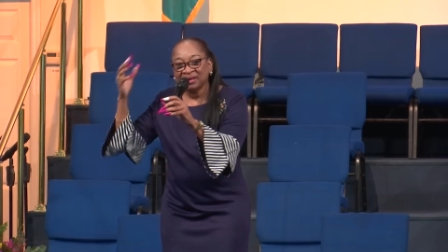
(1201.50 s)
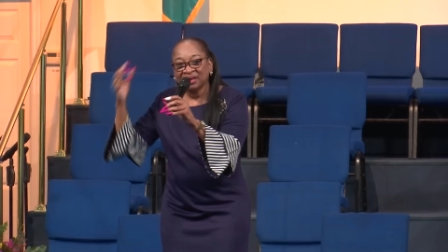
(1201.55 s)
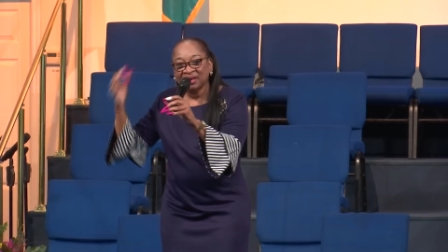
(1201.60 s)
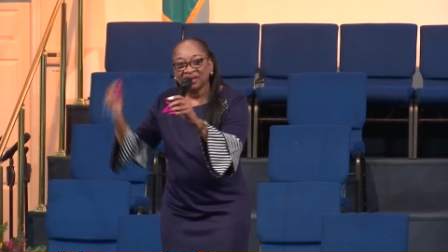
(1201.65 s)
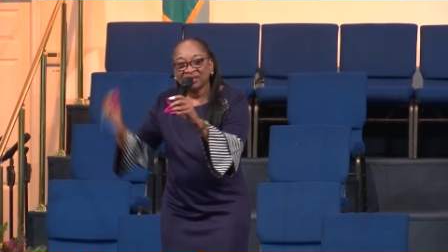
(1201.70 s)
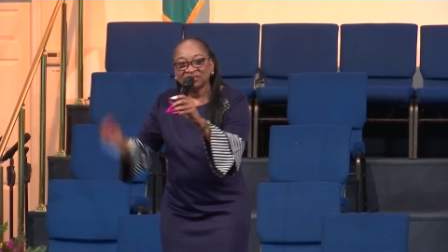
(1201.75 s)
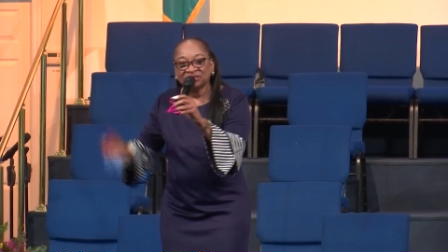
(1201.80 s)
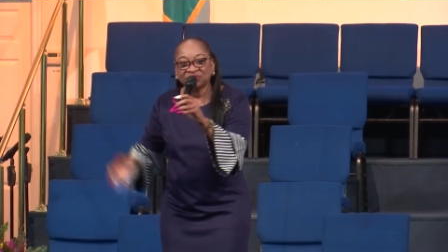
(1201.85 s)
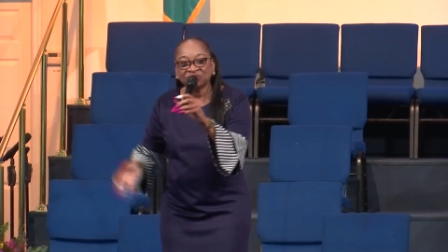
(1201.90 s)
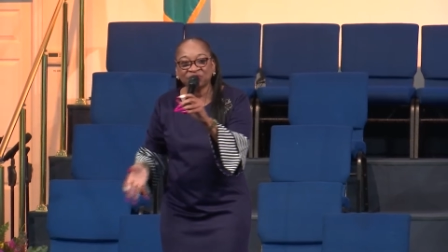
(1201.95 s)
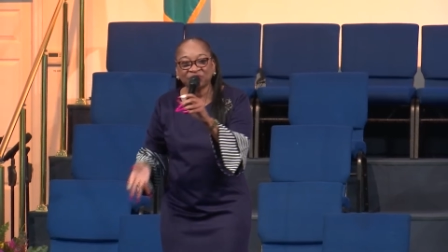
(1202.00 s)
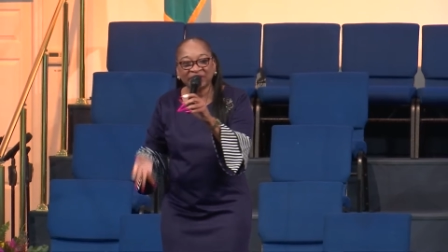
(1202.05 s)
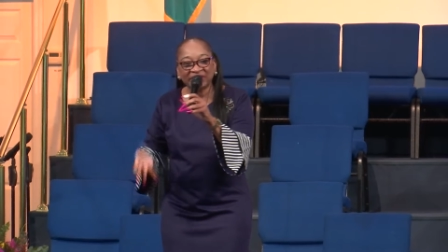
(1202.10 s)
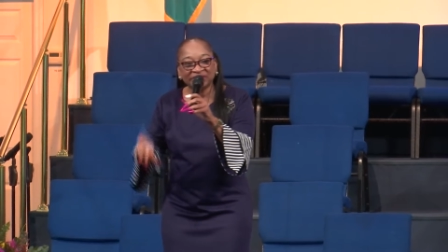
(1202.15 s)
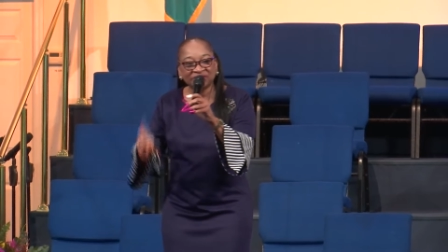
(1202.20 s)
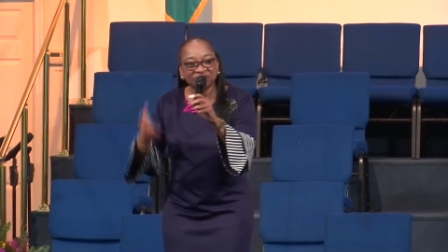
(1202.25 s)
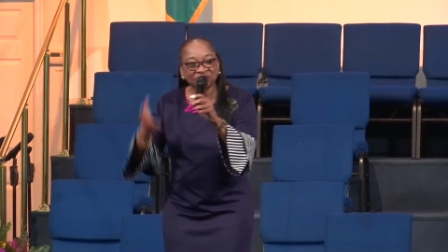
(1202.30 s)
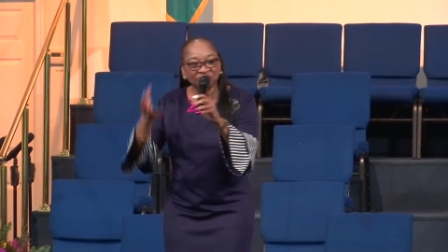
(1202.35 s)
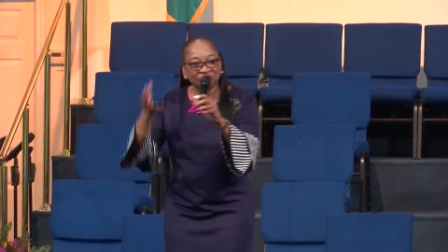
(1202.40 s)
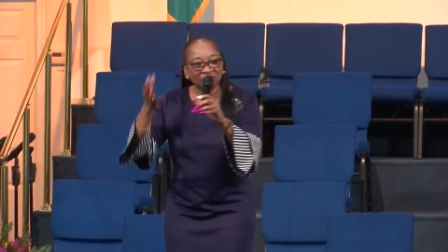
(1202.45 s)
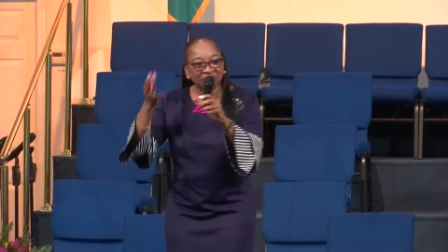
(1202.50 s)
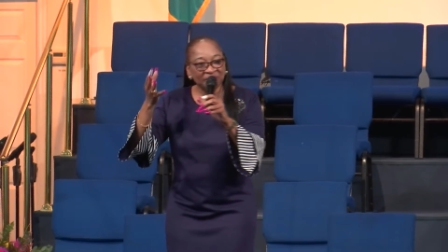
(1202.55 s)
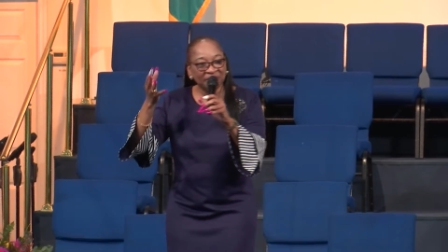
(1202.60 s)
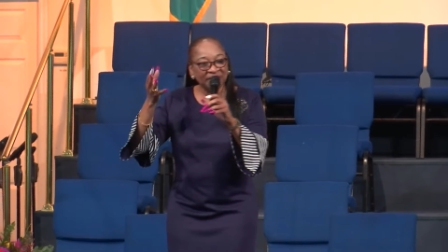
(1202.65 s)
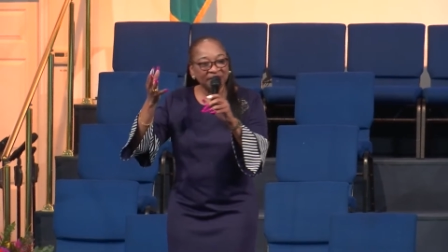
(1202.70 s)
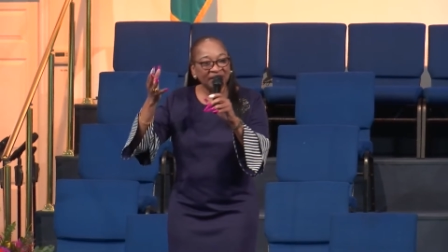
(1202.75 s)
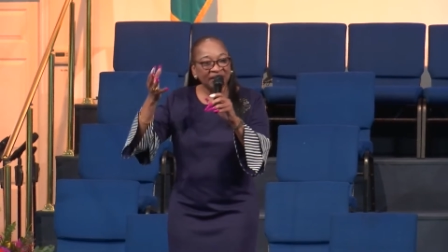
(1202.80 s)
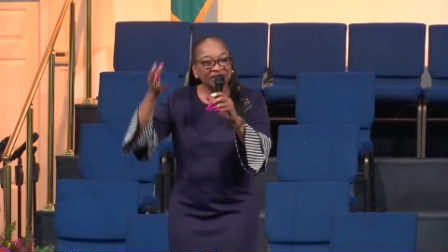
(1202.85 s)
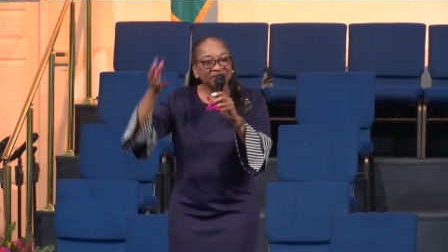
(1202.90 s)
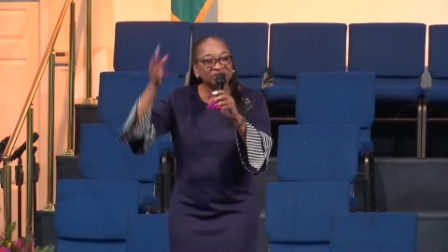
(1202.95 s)
to raise you up
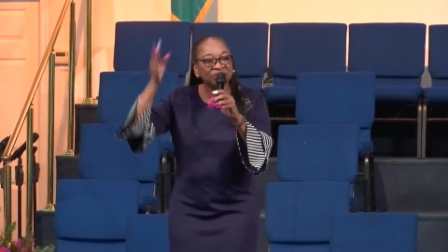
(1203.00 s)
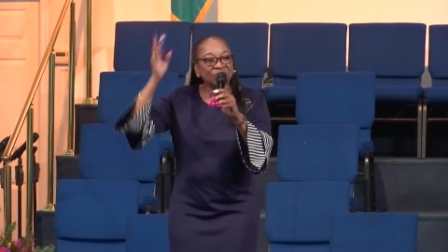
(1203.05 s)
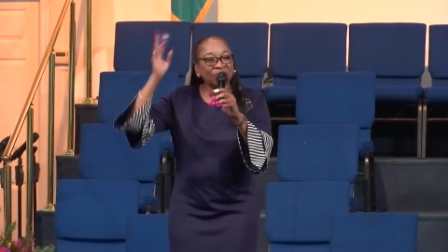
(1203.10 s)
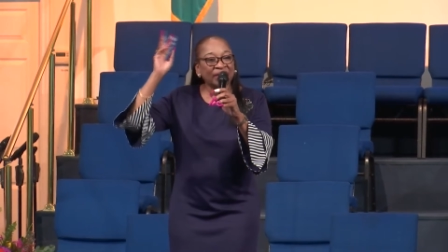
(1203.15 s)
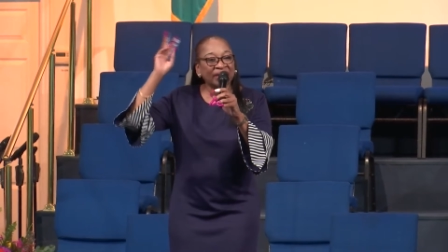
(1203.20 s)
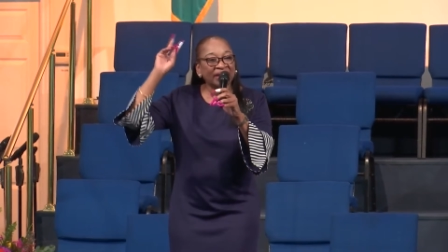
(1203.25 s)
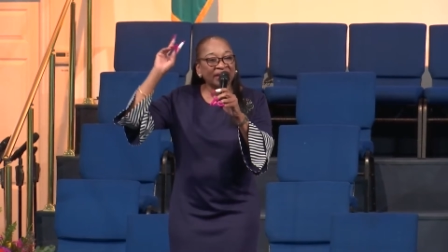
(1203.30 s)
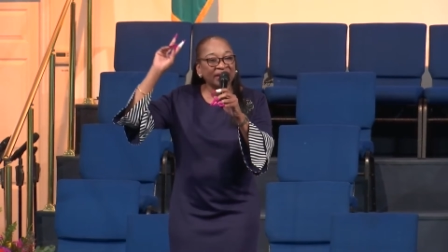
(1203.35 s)
to where